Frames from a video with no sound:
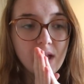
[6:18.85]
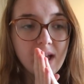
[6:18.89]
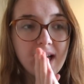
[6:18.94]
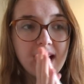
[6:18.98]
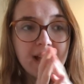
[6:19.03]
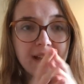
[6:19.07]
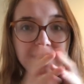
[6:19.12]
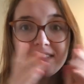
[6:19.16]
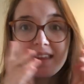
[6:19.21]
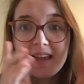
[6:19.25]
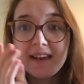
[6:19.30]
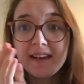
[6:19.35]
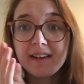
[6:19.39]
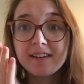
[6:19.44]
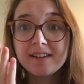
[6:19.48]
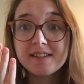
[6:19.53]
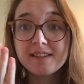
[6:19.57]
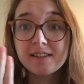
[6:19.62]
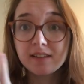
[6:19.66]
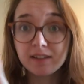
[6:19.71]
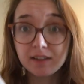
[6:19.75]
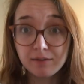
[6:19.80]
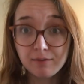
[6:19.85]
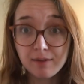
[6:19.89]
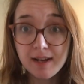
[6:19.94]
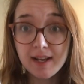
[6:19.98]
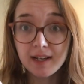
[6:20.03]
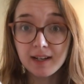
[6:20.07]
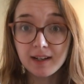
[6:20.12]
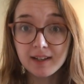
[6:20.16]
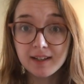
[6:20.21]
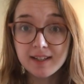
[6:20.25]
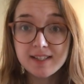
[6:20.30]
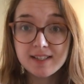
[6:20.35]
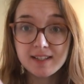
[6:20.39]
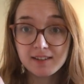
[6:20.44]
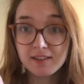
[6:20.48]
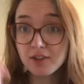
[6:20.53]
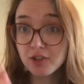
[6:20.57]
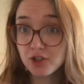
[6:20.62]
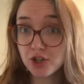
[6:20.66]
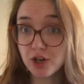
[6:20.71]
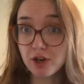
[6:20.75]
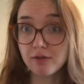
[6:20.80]
And then I suddenly realised, I
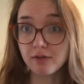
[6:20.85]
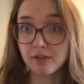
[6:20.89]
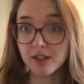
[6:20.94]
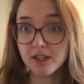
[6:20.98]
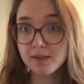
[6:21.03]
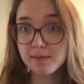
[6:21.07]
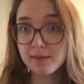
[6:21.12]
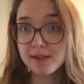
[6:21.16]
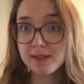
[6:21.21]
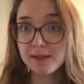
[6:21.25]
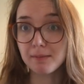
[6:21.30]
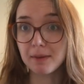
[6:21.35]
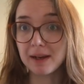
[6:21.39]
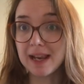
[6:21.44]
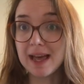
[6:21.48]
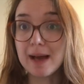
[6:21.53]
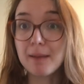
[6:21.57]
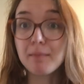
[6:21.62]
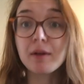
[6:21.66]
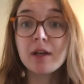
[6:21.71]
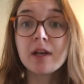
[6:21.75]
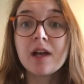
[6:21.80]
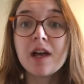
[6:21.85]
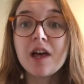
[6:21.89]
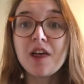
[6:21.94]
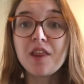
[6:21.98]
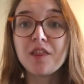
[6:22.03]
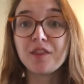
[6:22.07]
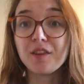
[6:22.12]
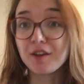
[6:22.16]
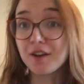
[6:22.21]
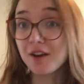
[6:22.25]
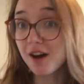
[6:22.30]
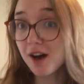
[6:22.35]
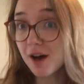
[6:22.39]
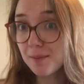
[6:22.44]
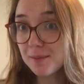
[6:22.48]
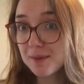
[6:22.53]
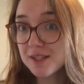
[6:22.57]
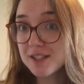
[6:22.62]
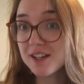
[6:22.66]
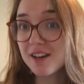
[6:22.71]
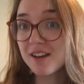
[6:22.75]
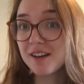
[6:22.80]
can't show you guys, but it's in my lap, the
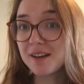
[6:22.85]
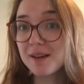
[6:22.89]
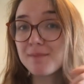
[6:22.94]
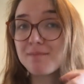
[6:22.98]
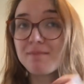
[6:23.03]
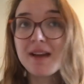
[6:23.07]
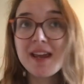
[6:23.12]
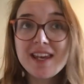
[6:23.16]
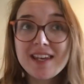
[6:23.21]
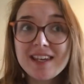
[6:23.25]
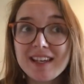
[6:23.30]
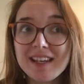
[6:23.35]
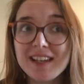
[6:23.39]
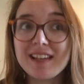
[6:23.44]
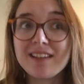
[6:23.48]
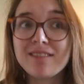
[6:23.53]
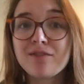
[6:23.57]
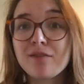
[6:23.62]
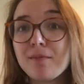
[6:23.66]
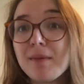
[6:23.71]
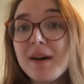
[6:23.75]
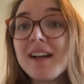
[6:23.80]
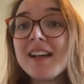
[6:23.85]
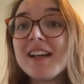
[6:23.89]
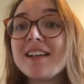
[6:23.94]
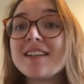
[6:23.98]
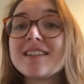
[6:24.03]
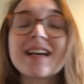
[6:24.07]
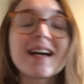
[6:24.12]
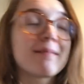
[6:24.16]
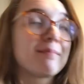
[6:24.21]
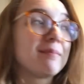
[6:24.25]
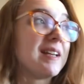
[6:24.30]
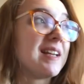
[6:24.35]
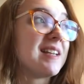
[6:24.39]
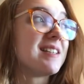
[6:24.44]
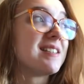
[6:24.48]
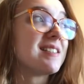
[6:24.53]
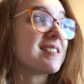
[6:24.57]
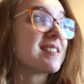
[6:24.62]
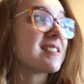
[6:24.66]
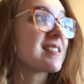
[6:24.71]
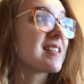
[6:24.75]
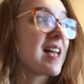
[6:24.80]
garment I am making for mine and
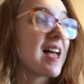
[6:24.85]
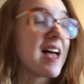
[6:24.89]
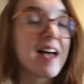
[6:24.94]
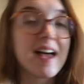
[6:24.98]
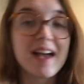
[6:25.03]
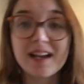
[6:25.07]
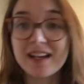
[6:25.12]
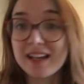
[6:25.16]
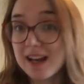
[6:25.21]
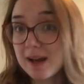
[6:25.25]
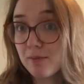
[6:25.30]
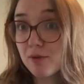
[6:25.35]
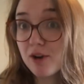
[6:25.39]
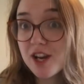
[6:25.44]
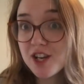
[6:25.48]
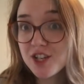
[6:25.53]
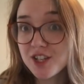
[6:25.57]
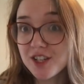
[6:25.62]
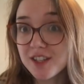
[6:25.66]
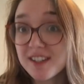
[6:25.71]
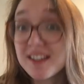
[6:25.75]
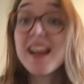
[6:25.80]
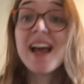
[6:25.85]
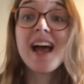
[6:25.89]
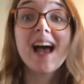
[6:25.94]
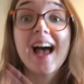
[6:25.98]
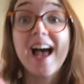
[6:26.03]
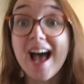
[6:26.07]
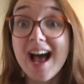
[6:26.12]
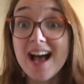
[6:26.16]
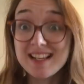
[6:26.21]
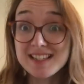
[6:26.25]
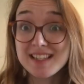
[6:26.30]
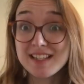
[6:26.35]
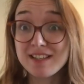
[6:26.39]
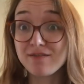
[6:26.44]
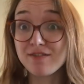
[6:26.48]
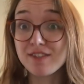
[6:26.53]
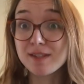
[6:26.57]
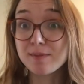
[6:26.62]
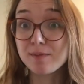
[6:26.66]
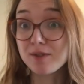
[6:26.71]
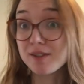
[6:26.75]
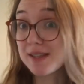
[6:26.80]
Tamlin's uh, collaboration has an
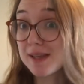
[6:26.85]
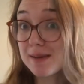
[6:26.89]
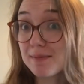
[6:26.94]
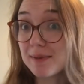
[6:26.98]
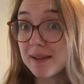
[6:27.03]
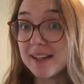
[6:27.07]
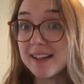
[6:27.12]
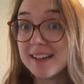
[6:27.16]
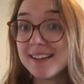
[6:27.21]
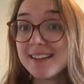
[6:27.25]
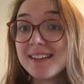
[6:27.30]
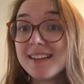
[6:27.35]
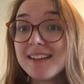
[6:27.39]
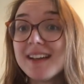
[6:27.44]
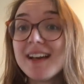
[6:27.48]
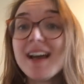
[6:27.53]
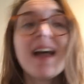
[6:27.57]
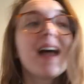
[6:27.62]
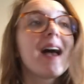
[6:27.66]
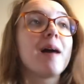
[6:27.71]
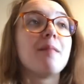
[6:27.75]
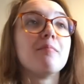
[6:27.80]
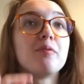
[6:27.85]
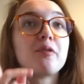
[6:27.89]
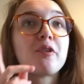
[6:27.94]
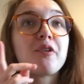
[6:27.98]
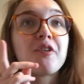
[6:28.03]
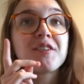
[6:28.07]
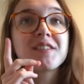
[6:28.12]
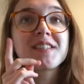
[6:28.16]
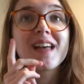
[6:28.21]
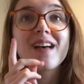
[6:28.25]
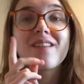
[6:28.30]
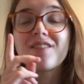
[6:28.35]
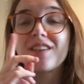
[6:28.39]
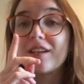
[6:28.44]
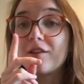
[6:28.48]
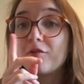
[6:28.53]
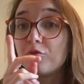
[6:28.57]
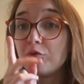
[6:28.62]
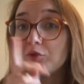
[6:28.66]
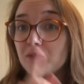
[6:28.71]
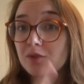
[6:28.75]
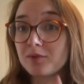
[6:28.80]
invisible zip in it. And because that
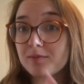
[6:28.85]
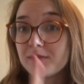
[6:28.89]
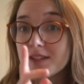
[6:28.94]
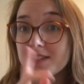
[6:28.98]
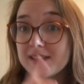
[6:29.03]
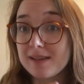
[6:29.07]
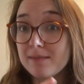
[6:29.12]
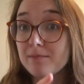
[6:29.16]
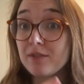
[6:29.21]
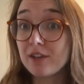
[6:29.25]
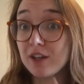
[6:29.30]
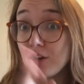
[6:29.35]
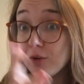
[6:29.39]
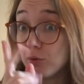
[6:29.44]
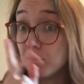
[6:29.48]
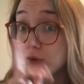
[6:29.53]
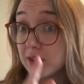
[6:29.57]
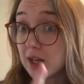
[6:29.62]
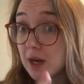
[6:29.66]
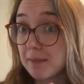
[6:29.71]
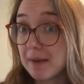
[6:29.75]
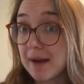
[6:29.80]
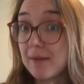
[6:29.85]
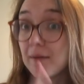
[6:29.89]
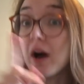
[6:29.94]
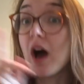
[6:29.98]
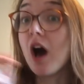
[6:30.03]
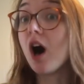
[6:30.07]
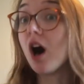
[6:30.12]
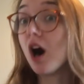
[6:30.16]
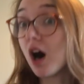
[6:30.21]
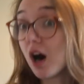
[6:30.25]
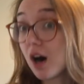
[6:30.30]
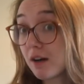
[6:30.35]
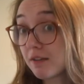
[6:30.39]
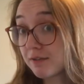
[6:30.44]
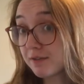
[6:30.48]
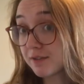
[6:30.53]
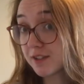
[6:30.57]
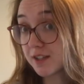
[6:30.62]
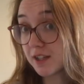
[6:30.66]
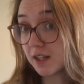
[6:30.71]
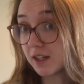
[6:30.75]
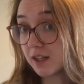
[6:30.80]
video will, zip video will come out
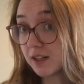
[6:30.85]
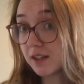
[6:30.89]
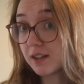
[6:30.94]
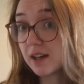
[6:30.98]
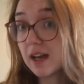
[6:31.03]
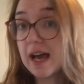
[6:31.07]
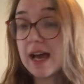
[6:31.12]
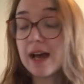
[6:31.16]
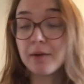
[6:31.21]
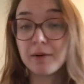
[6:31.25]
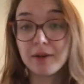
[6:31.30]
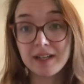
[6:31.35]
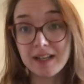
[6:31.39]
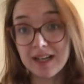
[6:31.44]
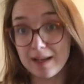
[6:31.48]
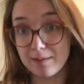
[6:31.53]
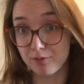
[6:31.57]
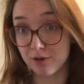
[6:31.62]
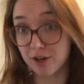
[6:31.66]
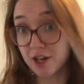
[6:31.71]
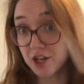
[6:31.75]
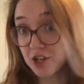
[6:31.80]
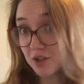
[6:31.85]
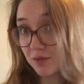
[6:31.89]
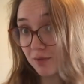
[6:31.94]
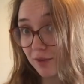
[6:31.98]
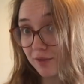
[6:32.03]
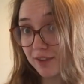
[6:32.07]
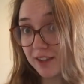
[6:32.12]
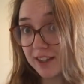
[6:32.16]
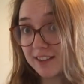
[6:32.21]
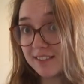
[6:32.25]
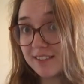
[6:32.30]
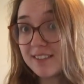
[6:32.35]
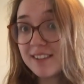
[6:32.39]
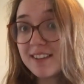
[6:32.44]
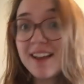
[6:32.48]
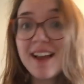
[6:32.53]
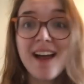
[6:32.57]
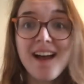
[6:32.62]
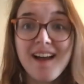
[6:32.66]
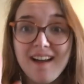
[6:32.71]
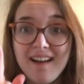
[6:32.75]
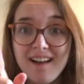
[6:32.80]
after our collaboration reveal,
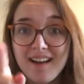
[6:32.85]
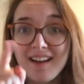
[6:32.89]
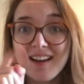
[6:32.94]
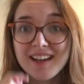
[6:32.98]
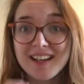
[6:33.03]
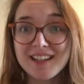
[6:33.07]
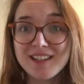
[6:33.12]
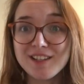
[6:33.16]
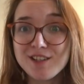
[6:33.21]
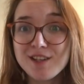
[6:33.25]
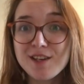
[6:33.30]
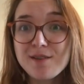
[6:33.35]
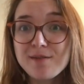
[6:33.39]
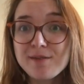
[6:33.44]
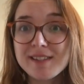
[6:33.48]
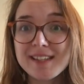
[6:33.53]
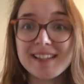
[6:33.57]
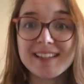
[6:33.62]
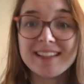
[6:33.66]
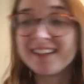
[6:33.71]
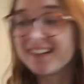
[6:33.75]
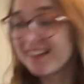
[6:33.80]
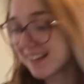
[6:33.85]
I can use it.